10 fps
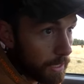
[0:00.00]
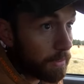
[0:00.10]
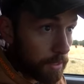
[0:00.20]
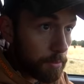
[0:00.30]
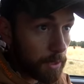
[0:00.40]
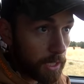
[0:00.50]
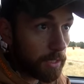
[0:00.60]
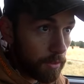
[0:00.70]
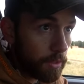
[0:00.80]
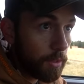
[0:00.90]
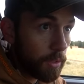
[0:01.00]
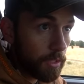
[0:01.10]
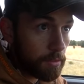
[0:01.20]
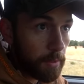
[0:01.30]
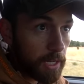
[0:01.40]
in this particular unit
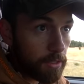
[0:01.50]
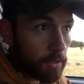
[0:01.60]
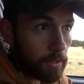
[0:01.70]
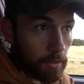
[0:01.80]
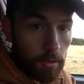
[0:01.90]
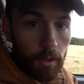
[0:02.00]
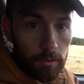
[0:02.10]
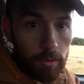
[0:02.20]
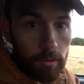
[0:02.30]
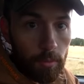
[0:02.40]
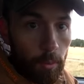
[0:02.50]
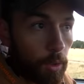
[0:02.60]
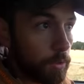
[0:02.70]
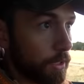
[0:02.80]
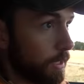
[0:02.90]
especially, there's also some
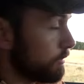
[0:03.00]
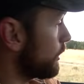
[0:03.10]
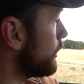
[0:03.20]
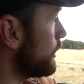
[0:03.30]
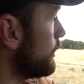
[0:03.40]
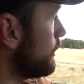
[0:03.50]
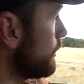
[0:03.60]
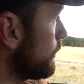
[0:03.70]
wilderness area,